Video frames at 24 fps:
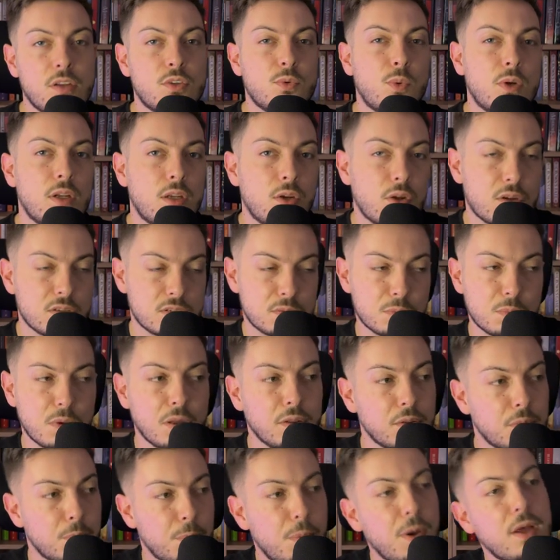$20 a
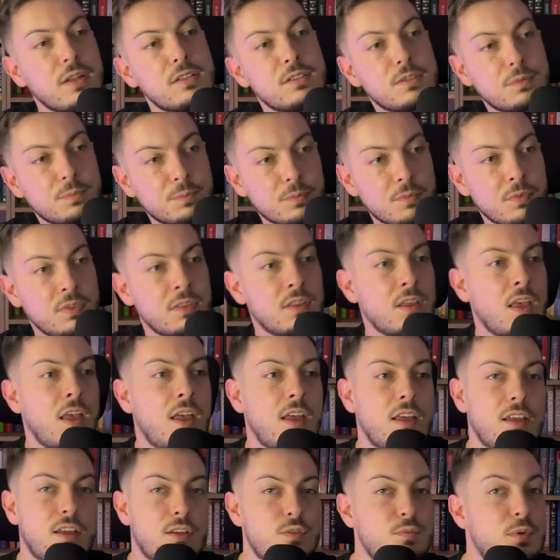month, but
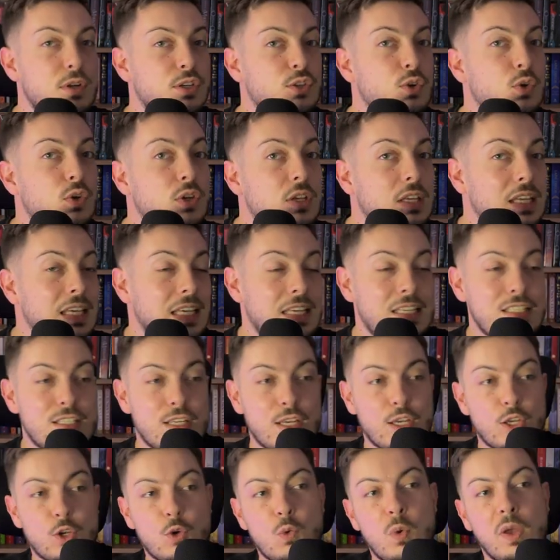much easier
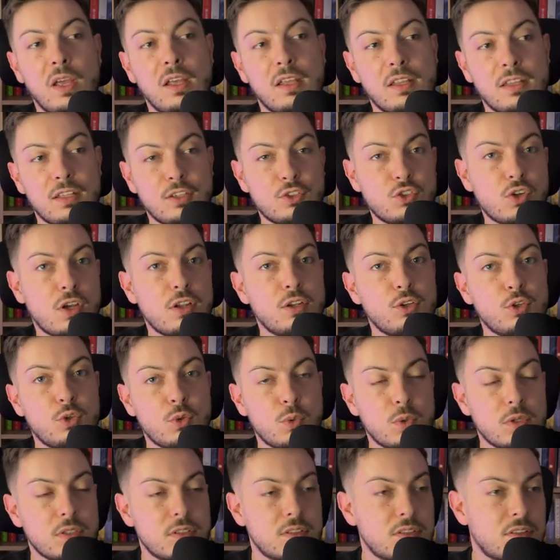and quicker than trying to
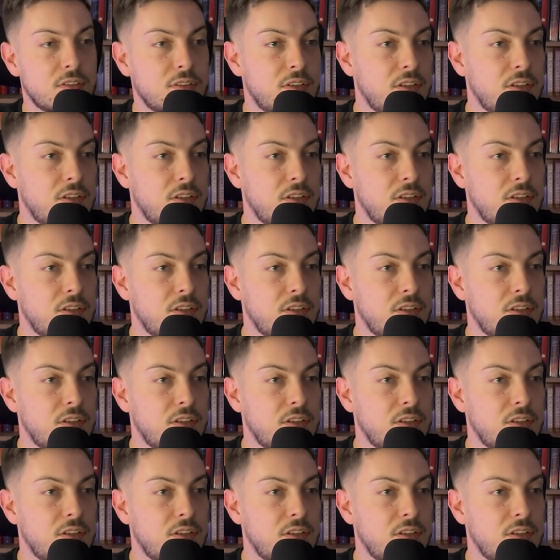do it